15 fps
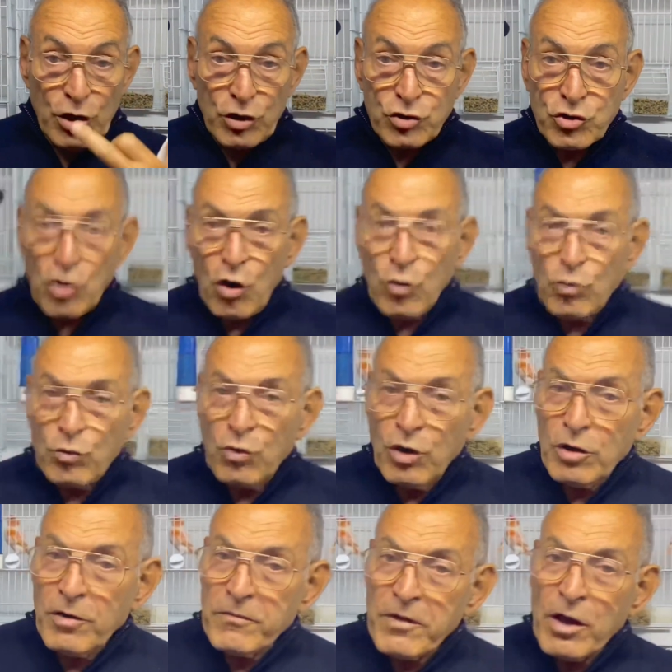So,
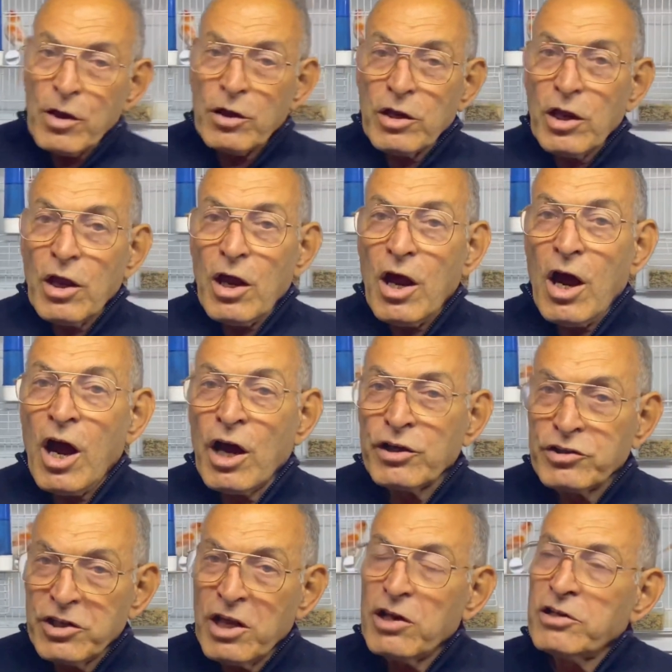
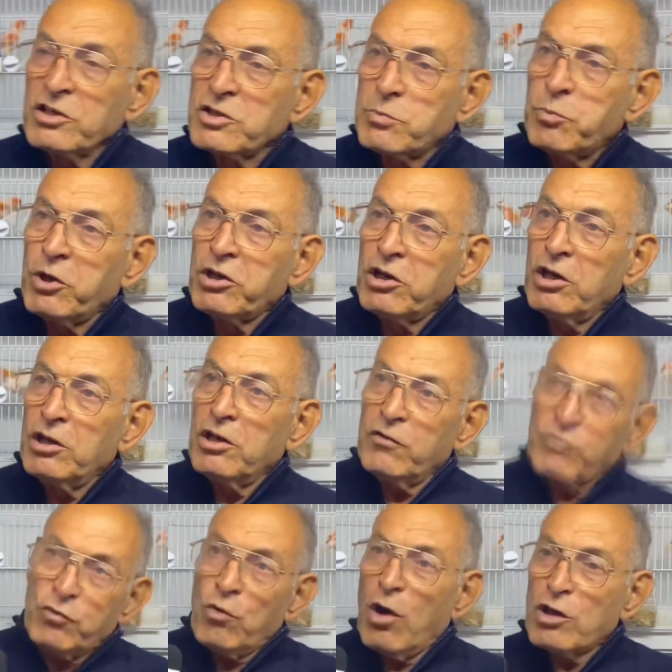ideally speaking,
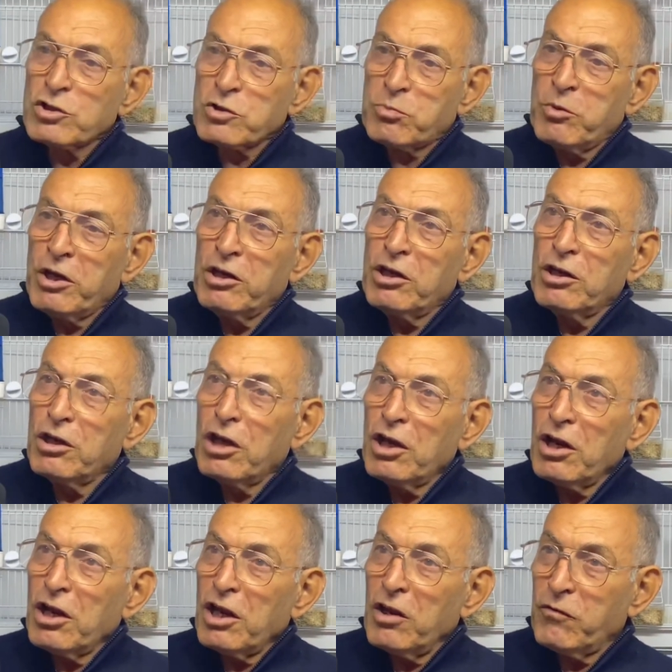if you ask me,
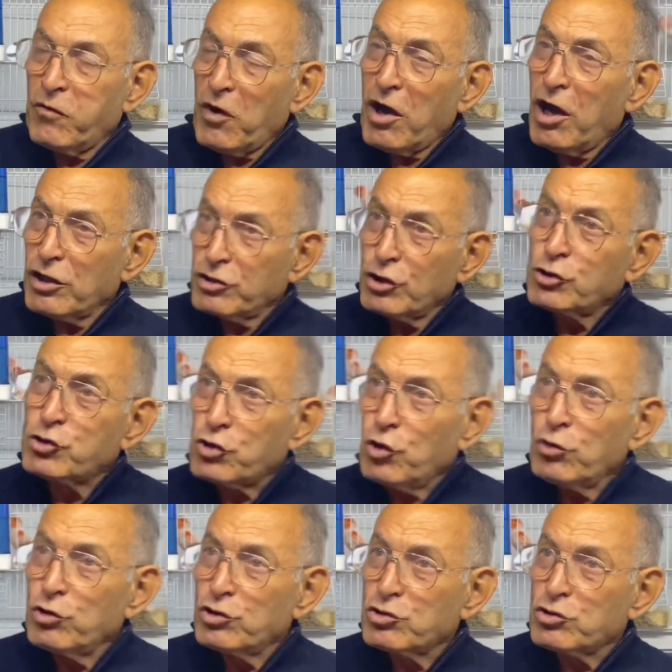if I had a
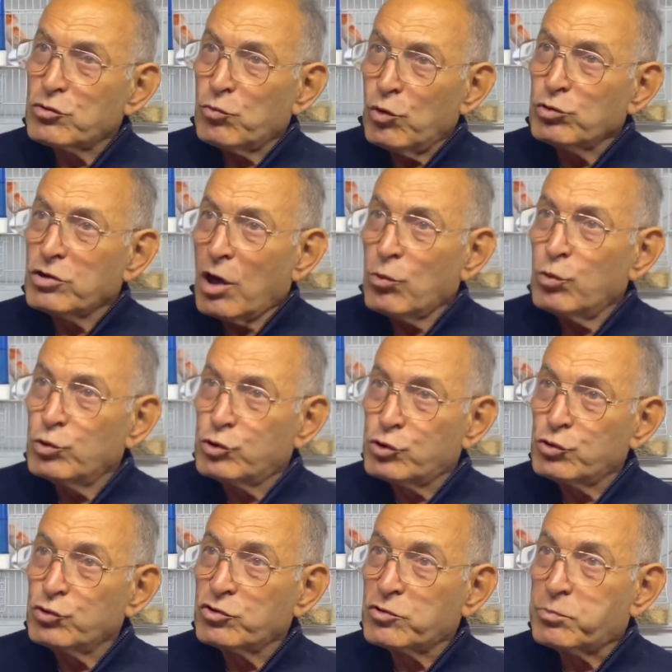choice, what I would
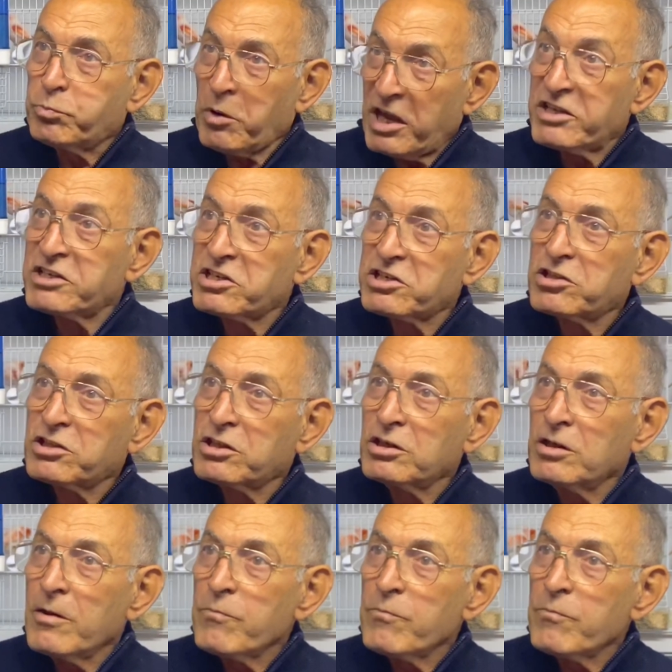choose best